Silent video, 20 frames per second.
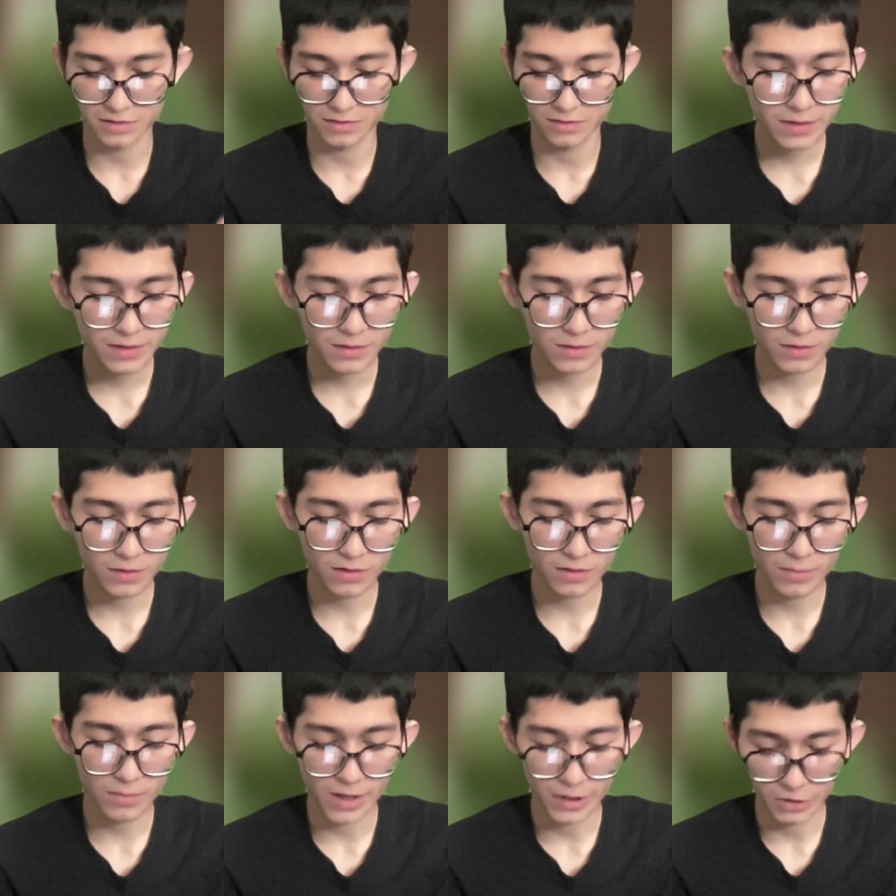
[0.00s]
You click on
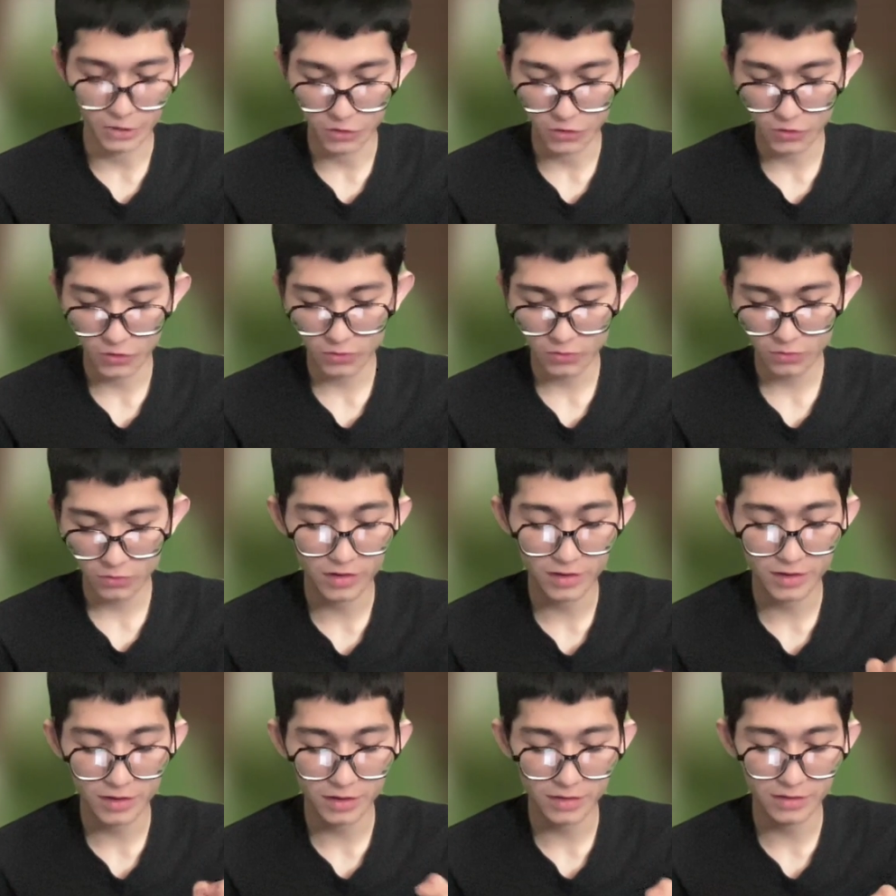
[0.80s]
the menu, you
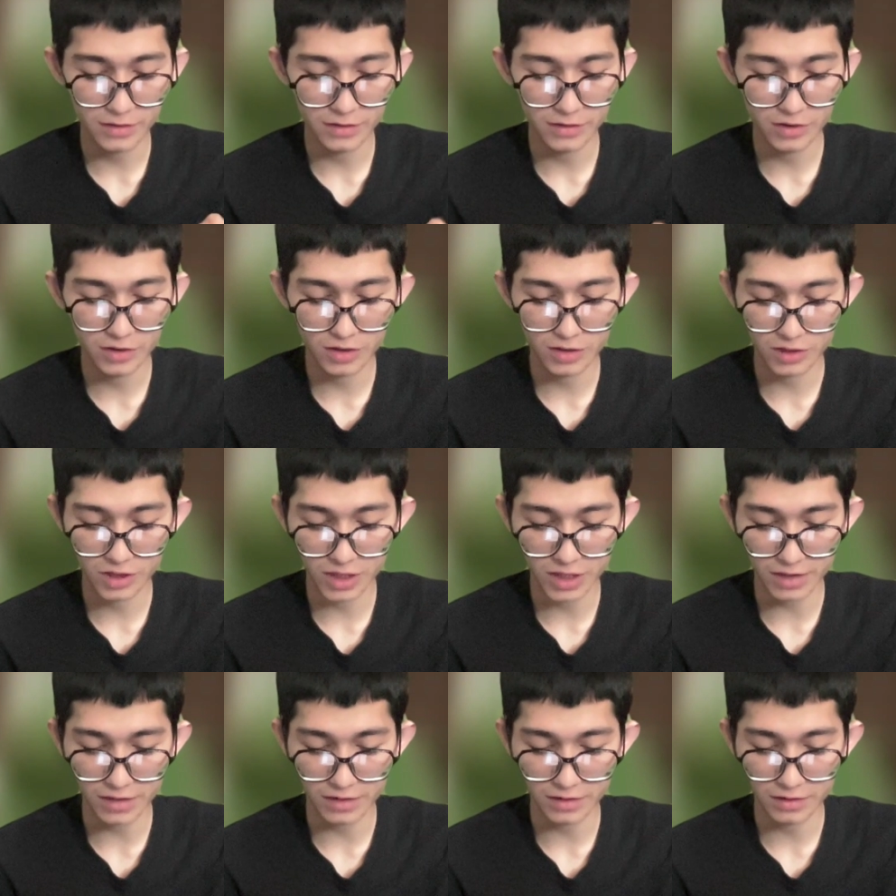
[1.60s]
can see the recent
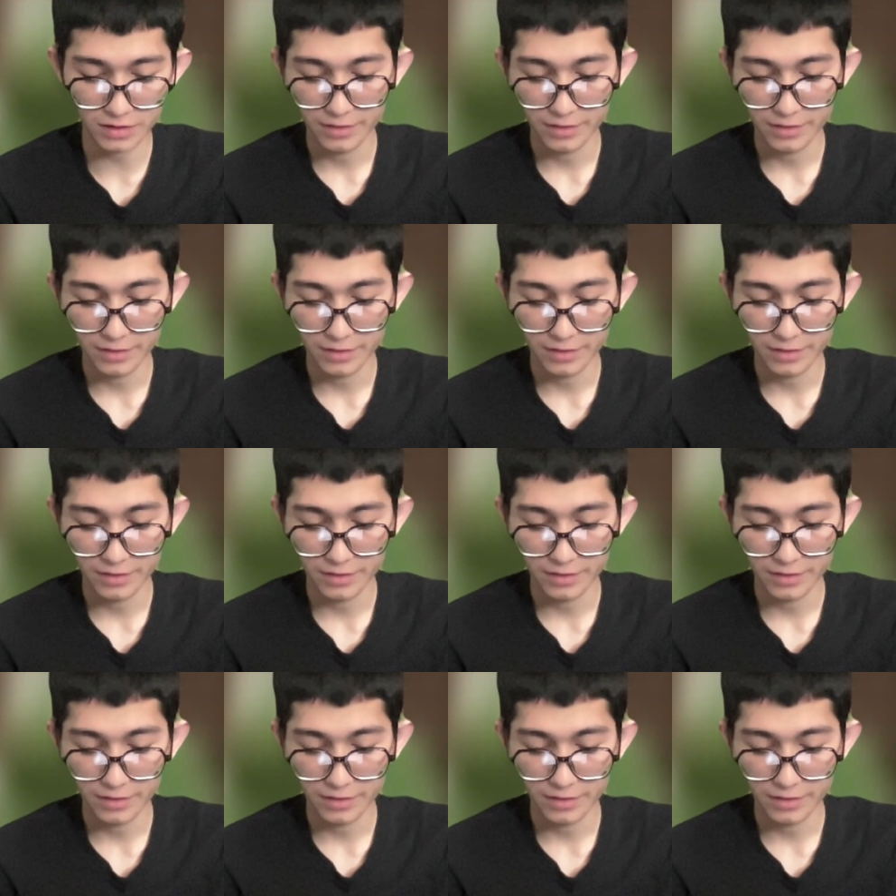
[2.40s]
chats.